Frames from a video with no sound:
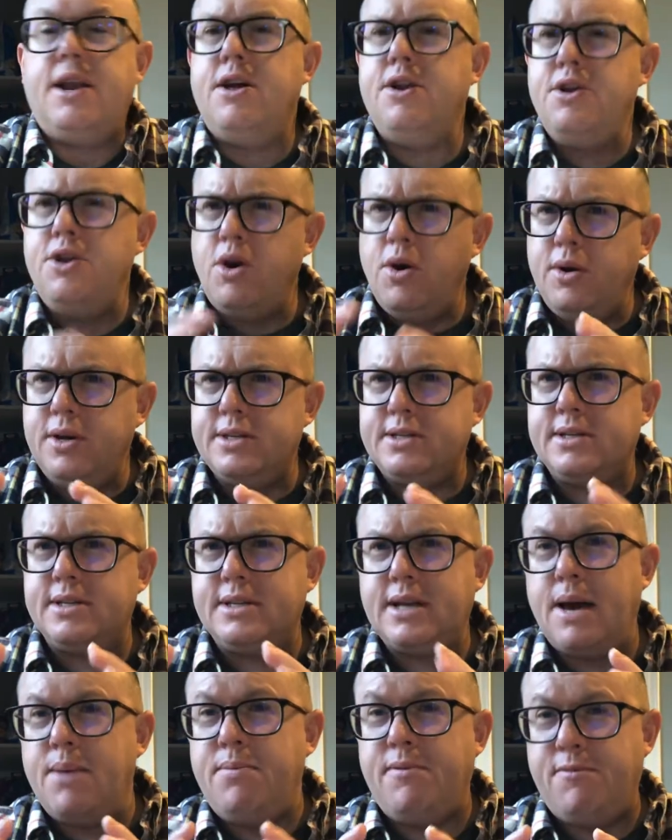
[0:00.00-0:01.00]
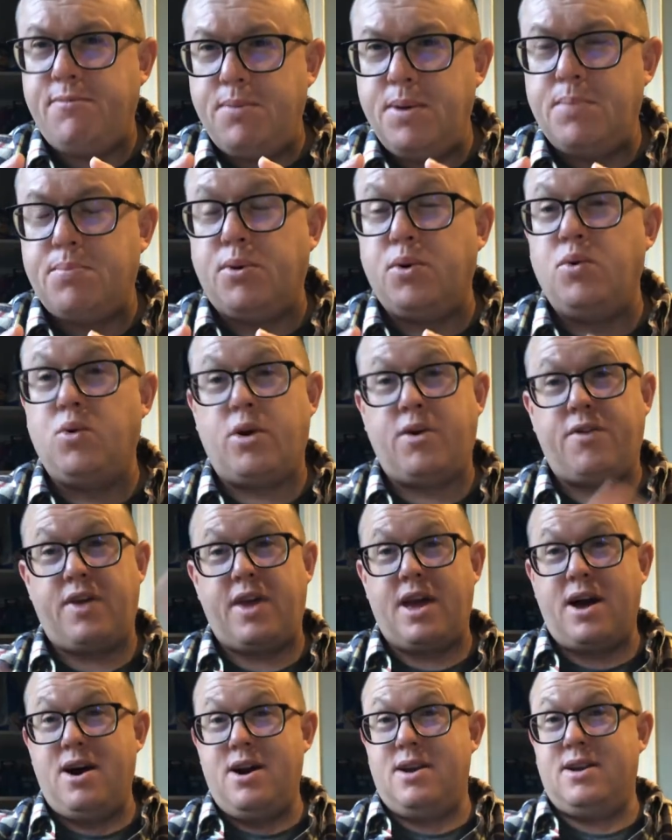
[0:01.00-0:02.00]
And notice the type of people who are
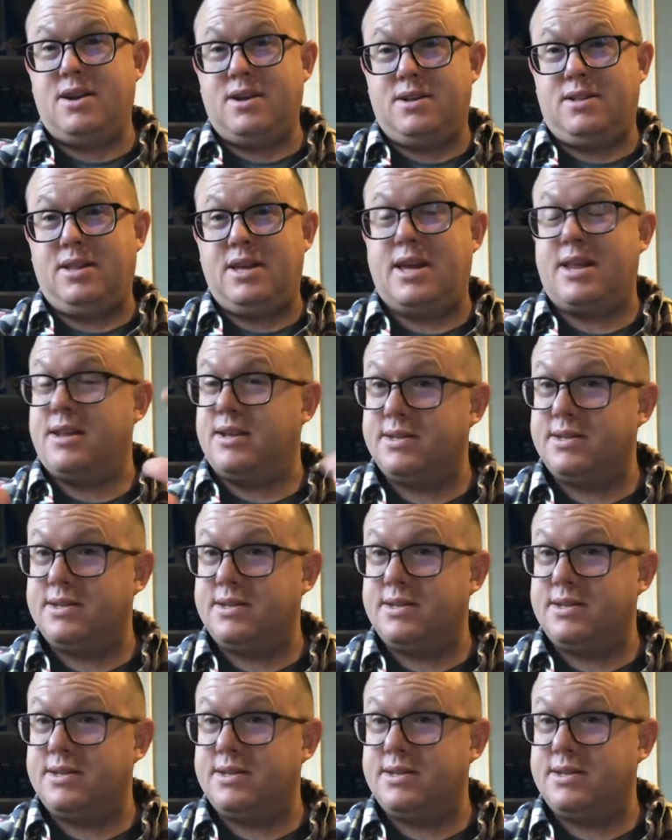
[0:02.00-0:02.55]
the unclean.